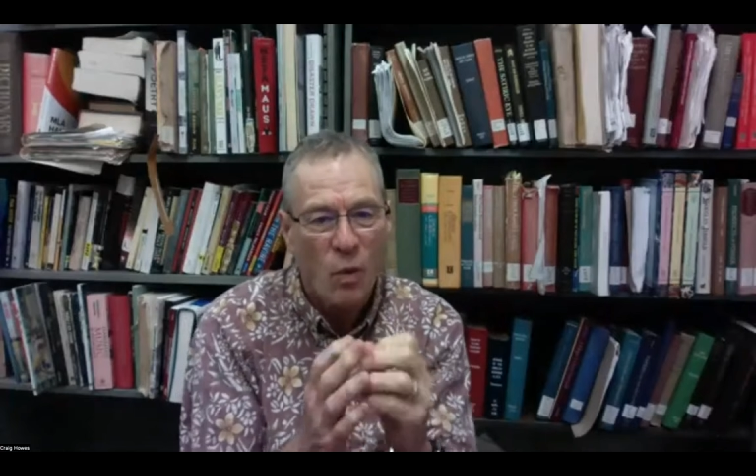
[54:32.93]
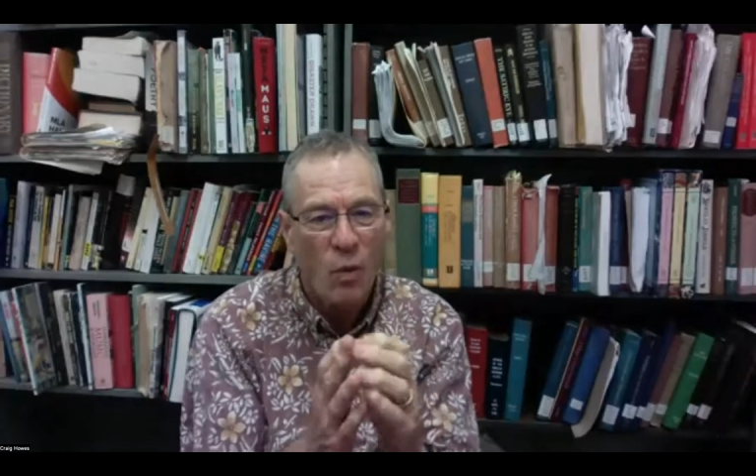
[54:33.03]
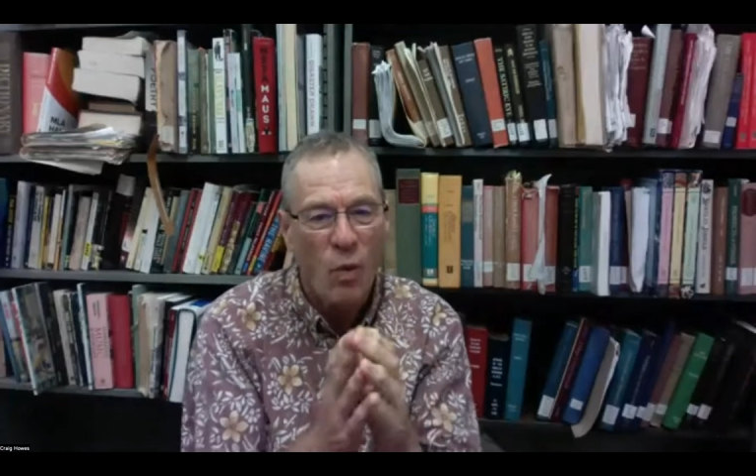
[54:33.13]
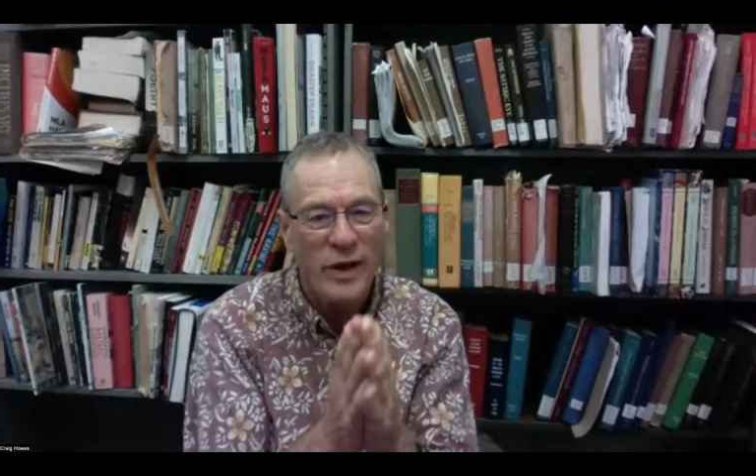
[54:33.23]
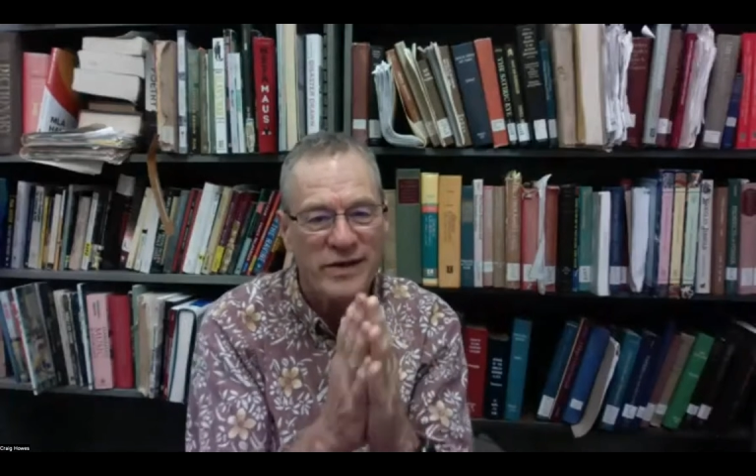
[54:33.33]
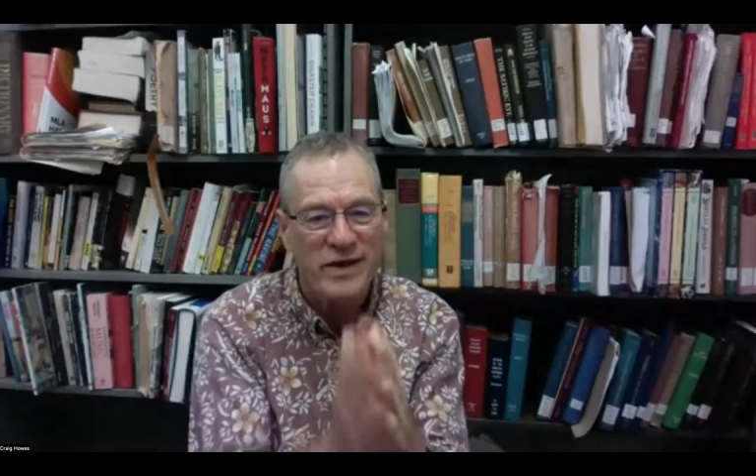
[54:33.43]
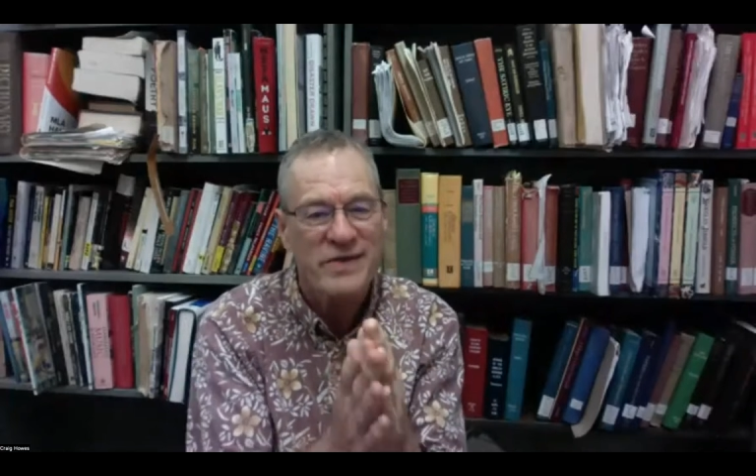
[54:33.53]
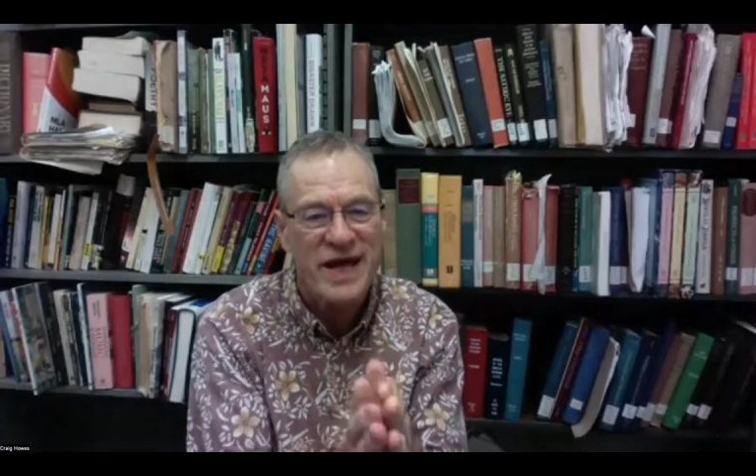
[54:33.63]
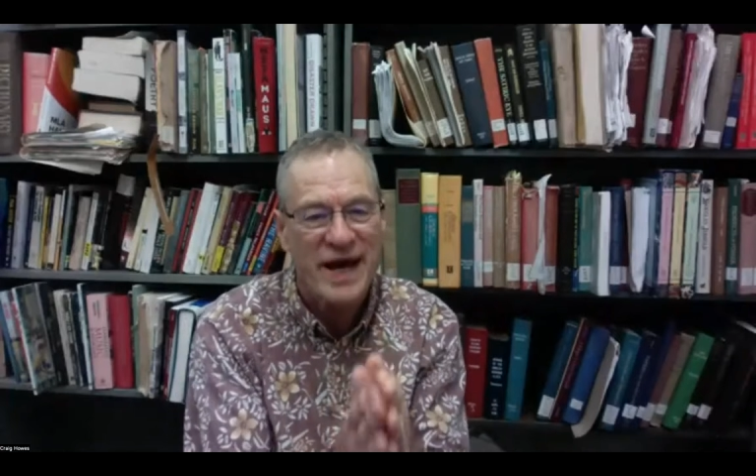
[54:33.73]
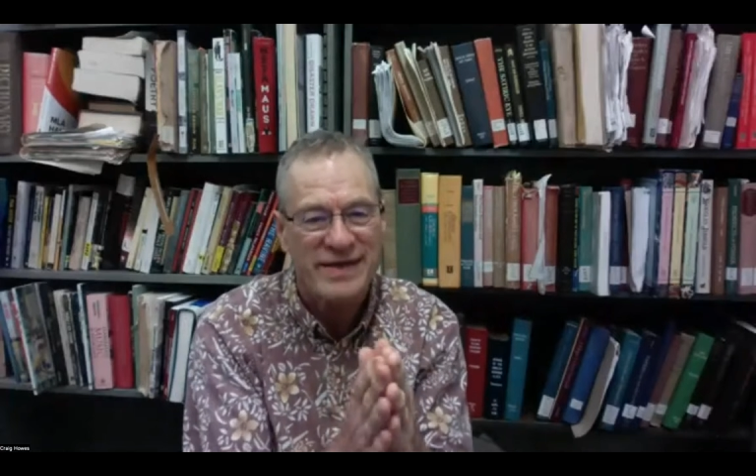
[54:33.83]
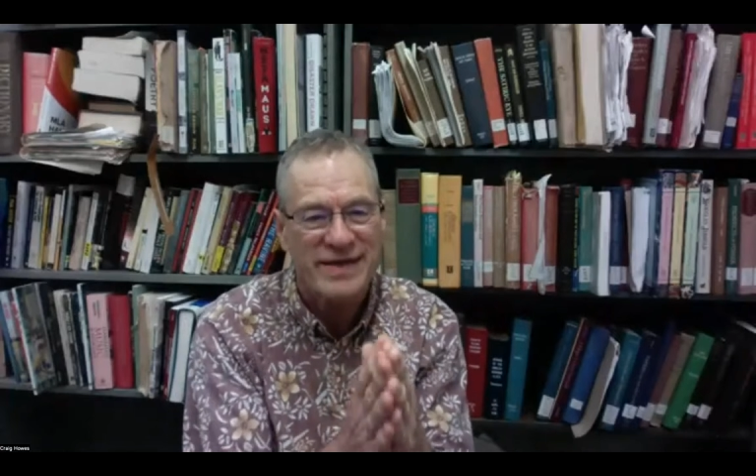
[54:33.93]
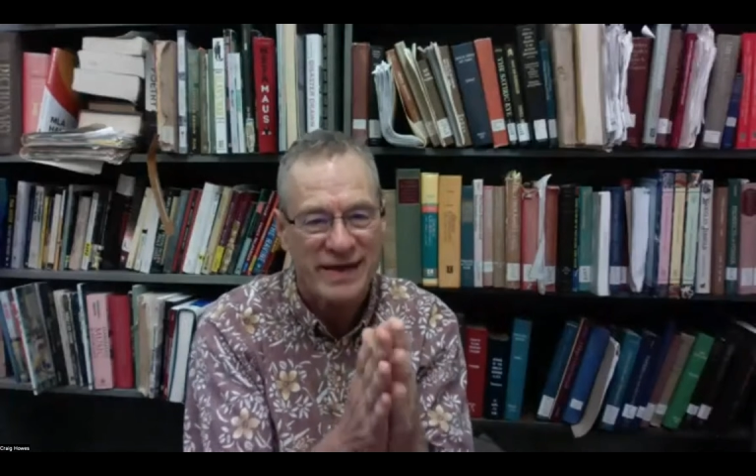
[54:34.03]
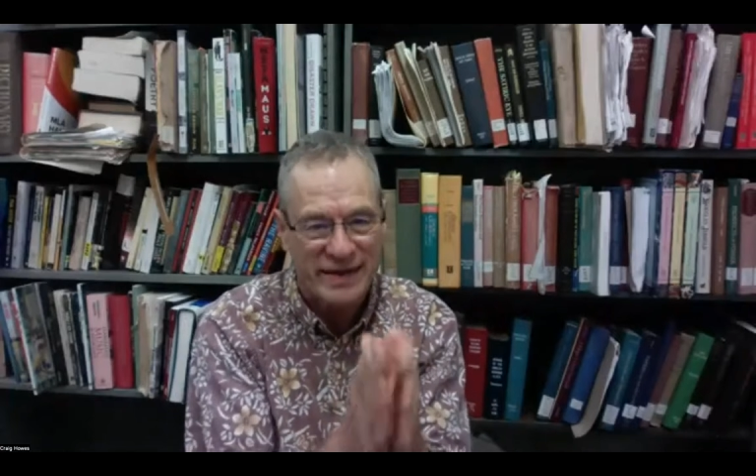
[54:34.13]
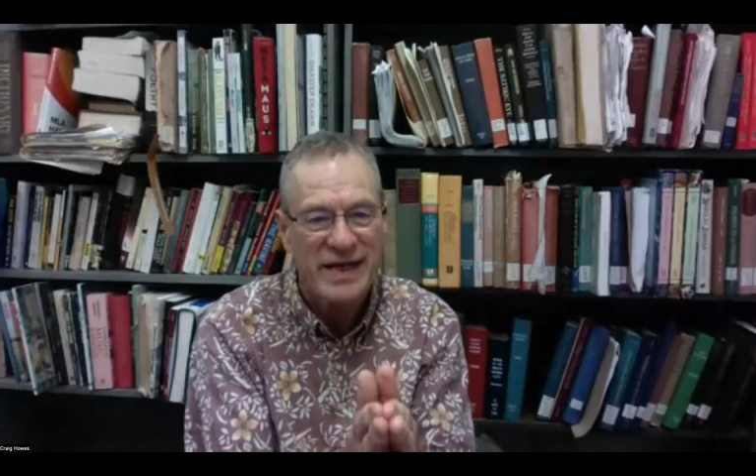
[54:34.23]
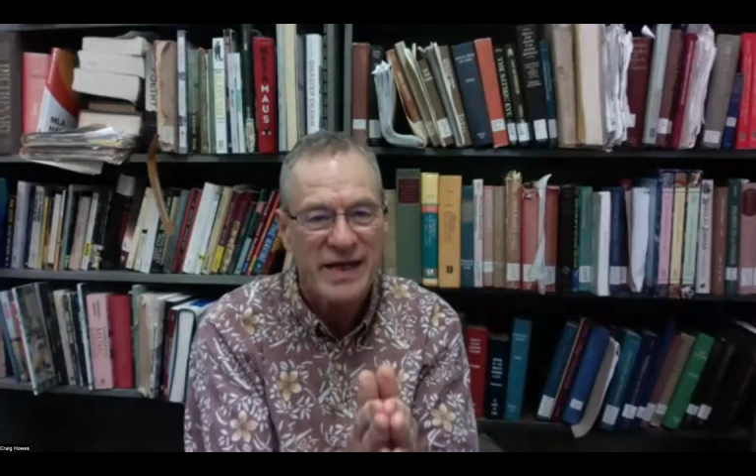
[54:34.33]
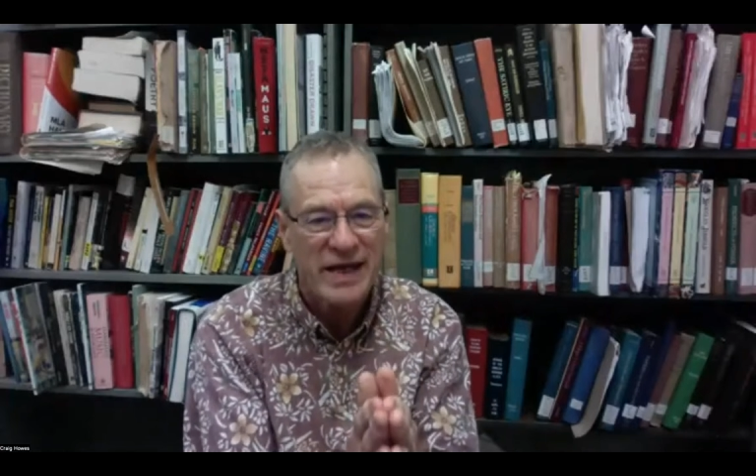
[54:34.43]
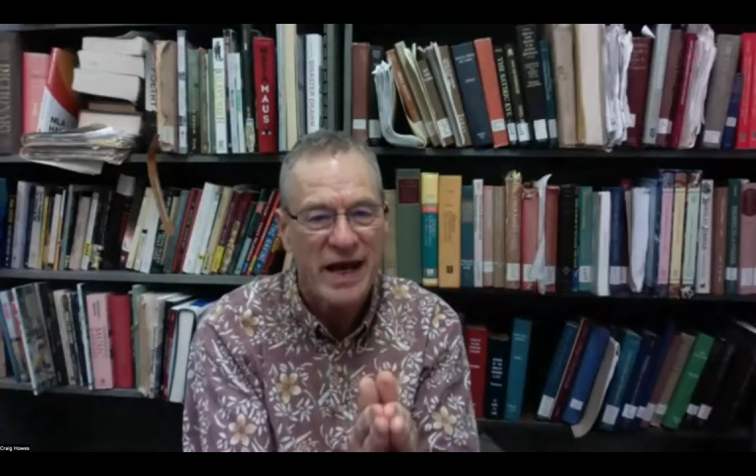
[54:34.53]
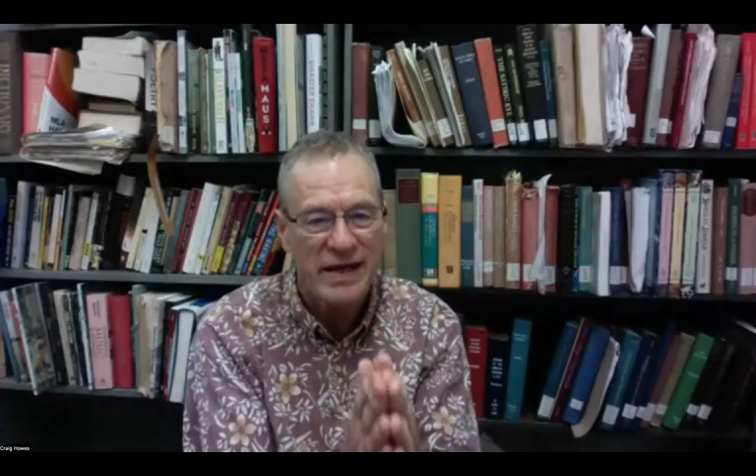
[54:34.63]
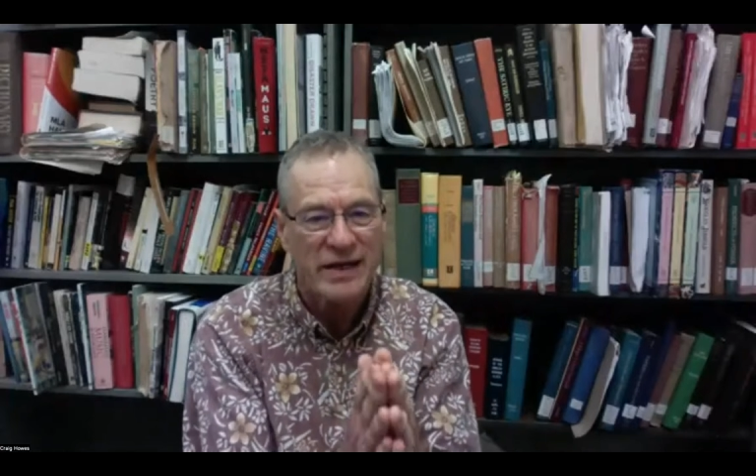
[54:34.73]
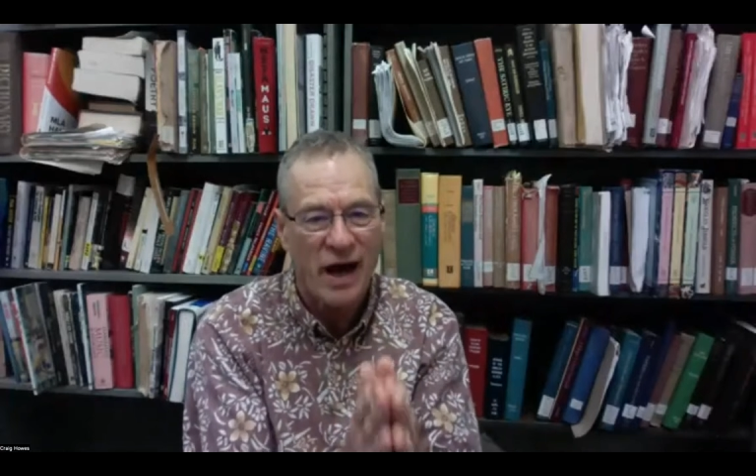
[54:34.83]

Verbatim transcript: What does that delineate